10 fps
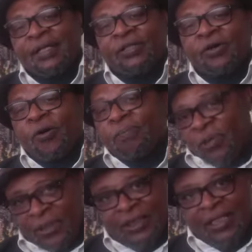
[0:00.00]
the
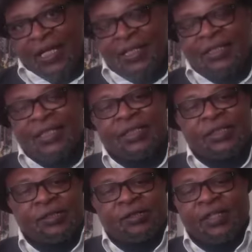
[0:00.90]

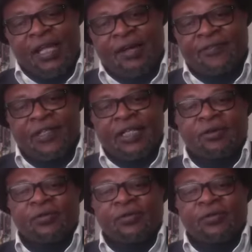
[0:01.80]
operationalization of the Africa